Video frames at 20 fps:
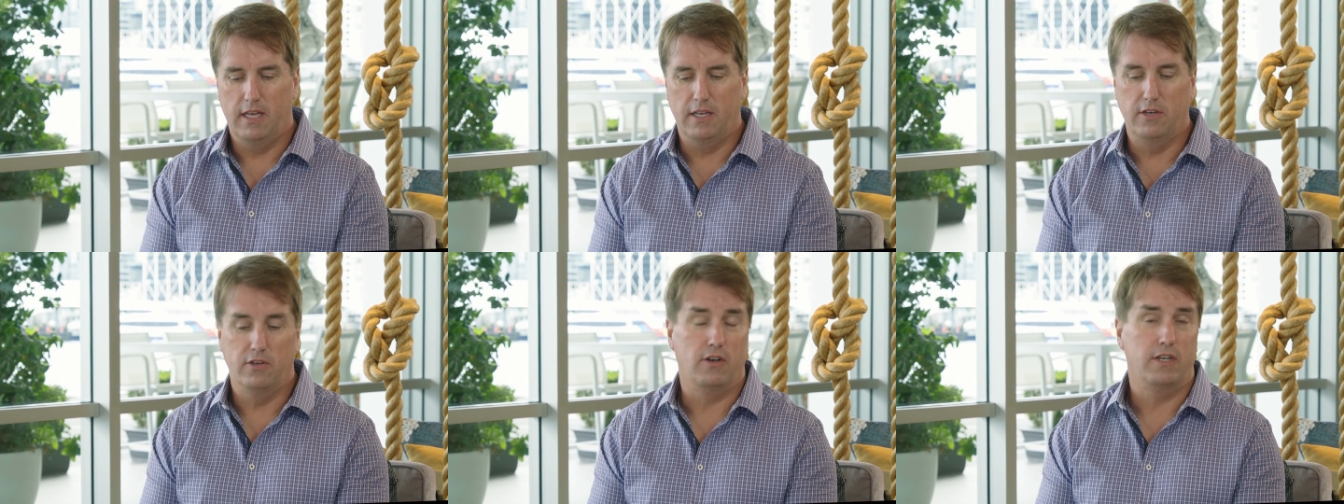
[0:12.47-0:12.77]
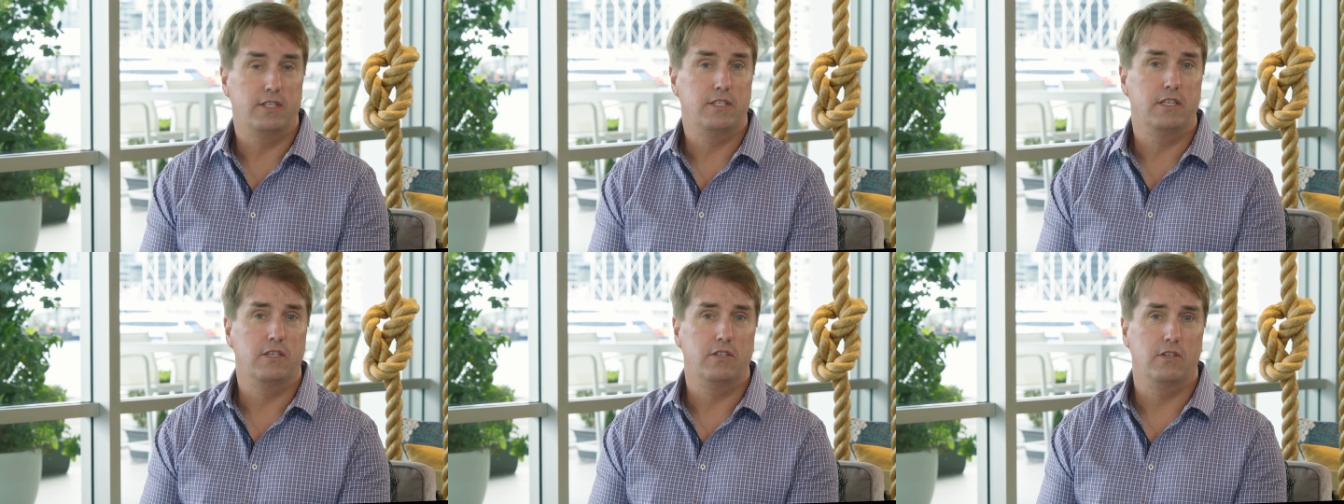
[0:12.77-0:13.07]
in
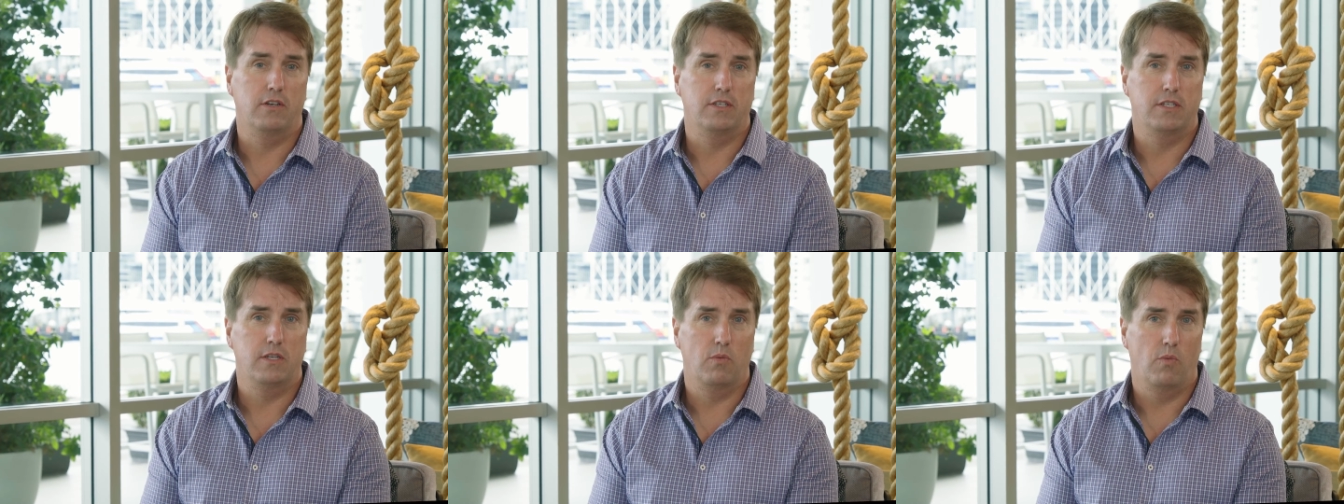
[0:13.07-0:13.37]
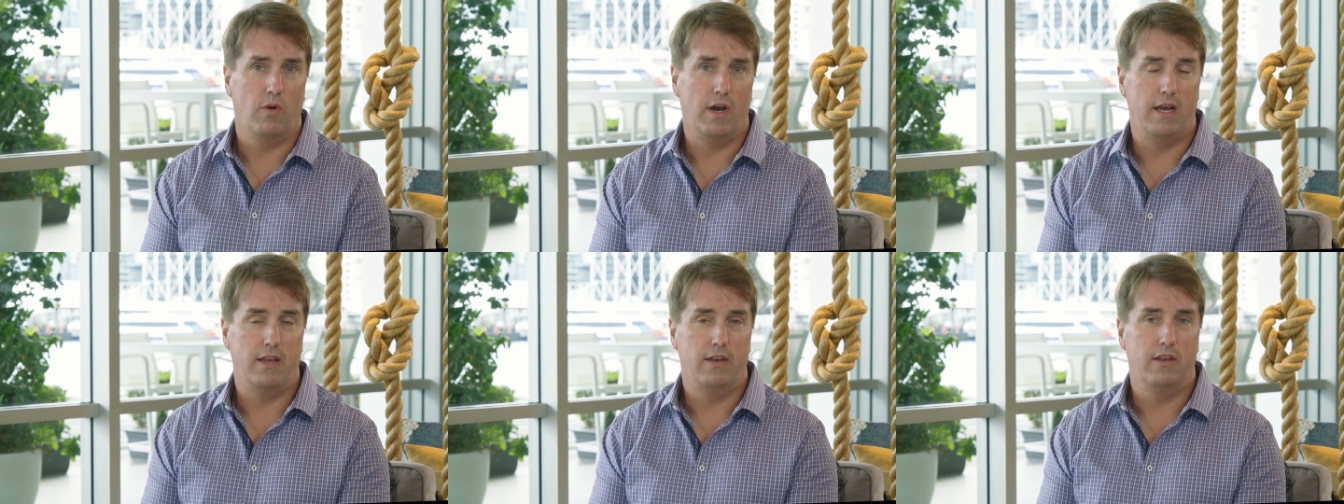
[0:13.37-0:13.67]

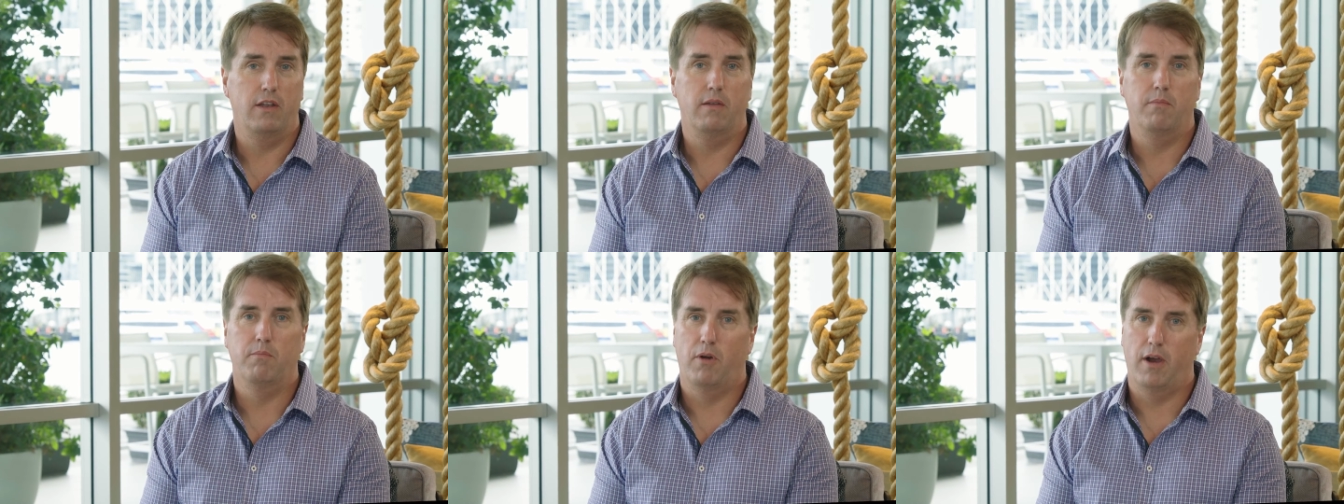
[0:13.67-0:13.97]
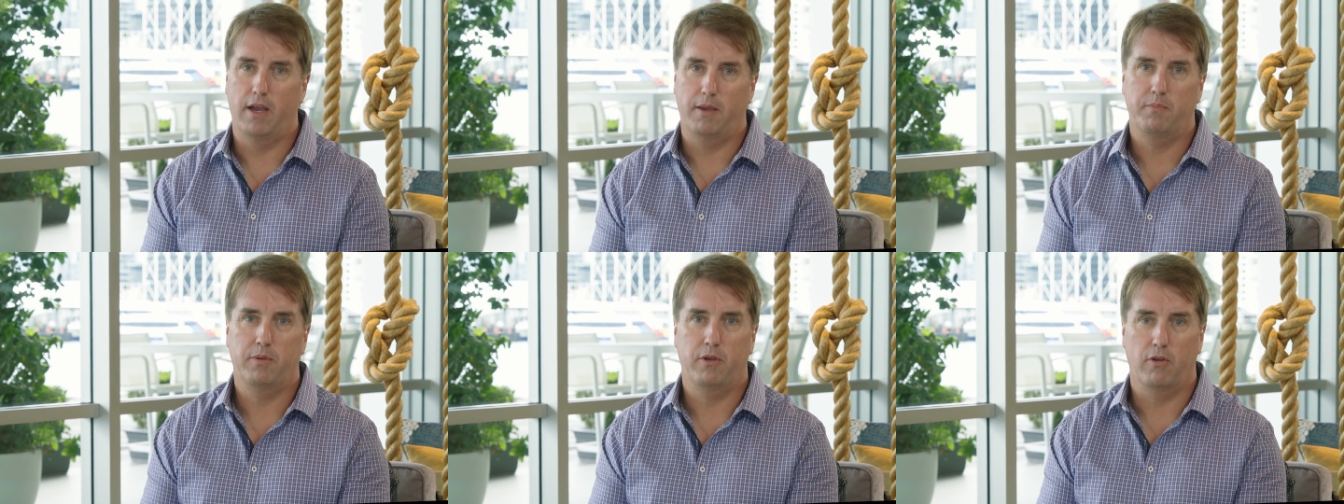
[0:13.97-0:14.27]
1991
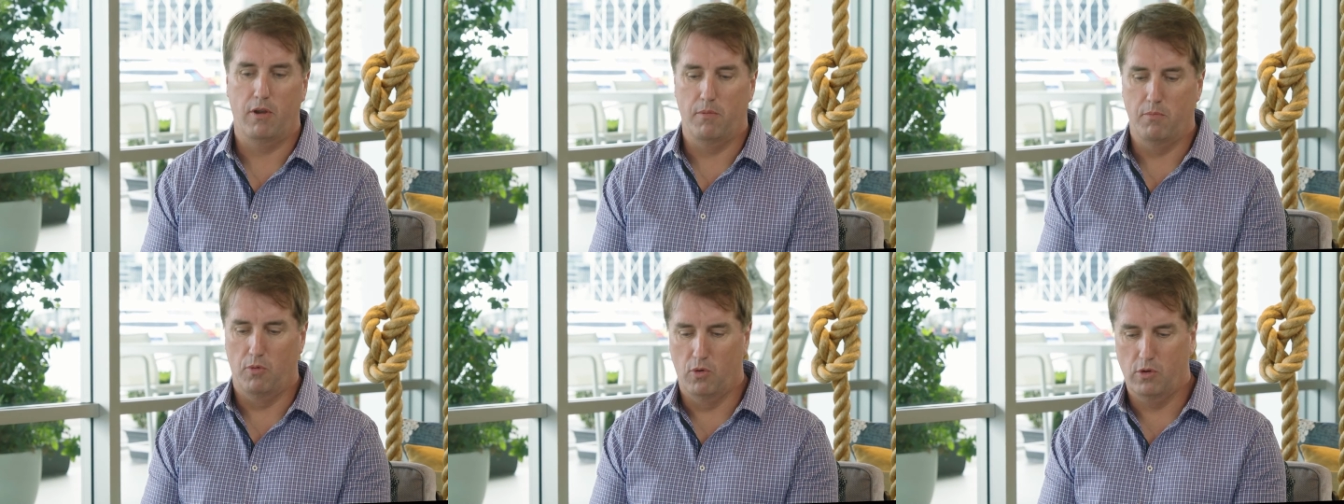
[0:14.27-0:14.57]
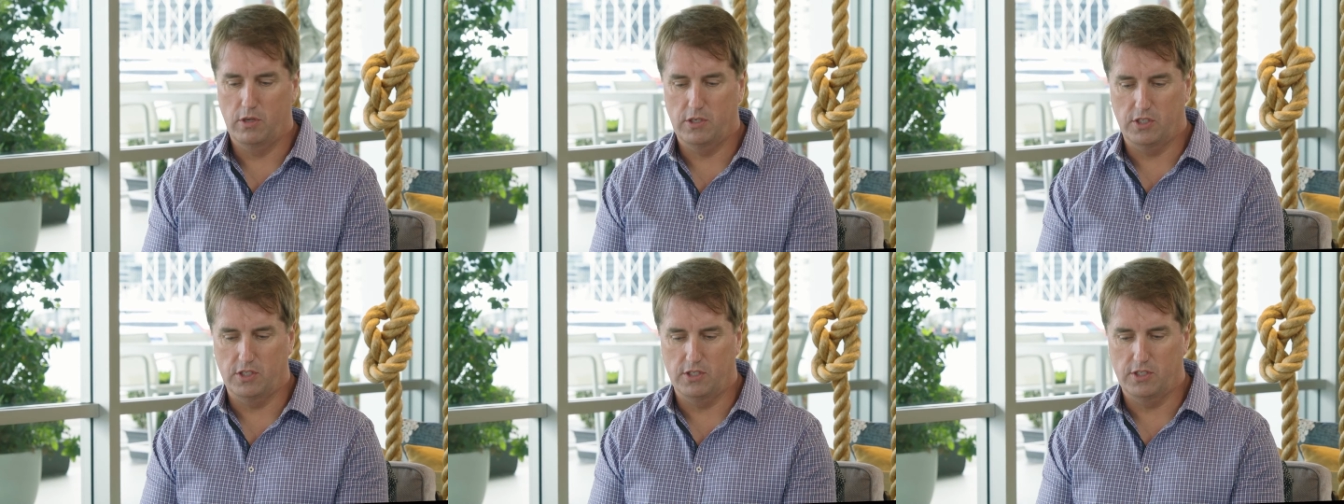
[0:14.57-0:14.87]
Mike Pero
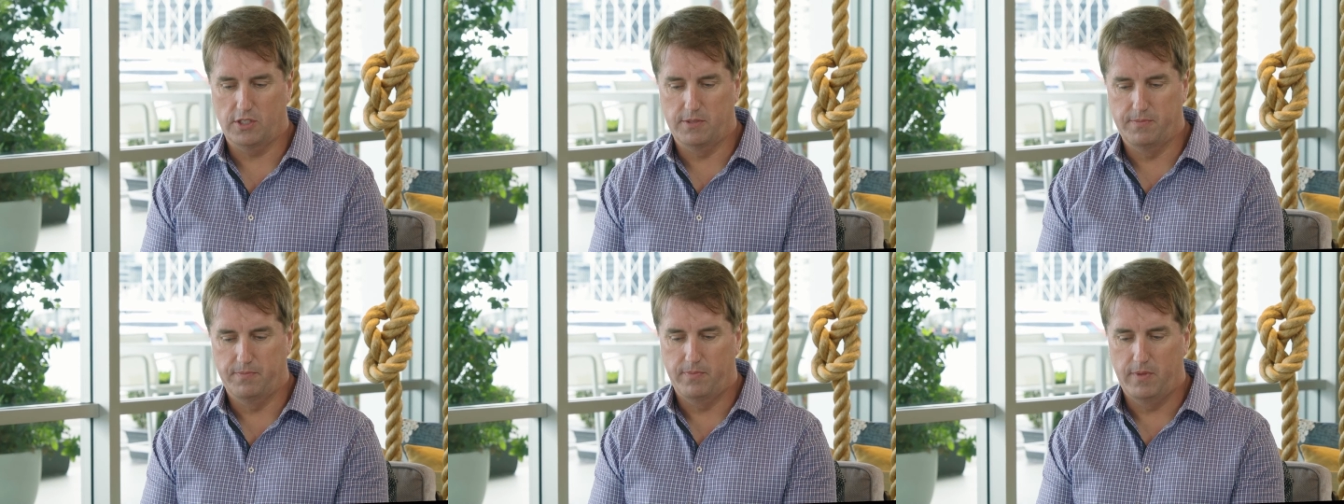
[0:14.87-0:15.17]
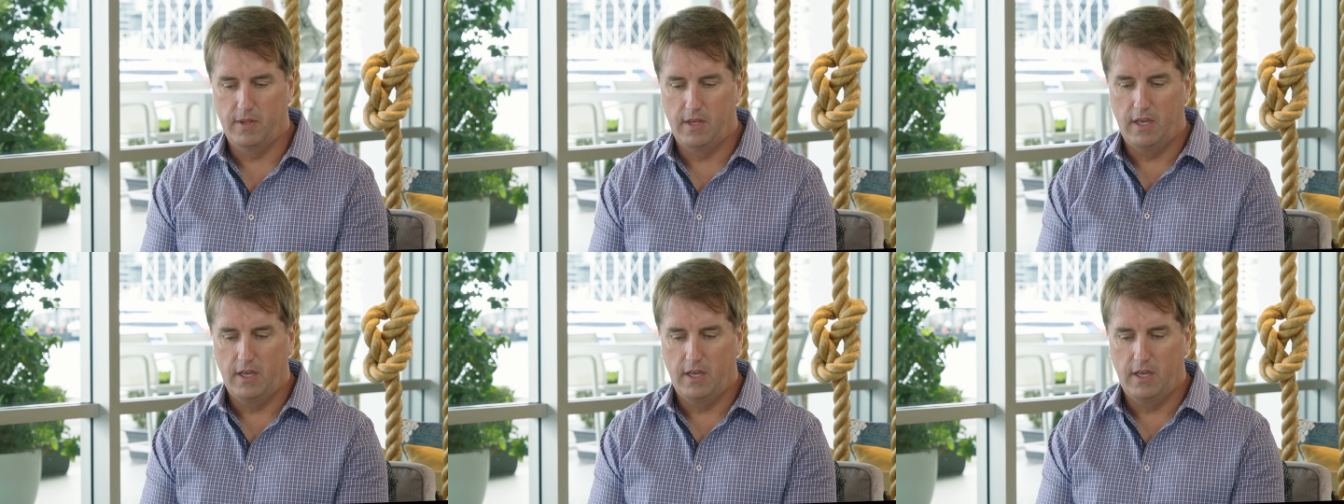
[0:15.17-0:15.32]
Mortgages,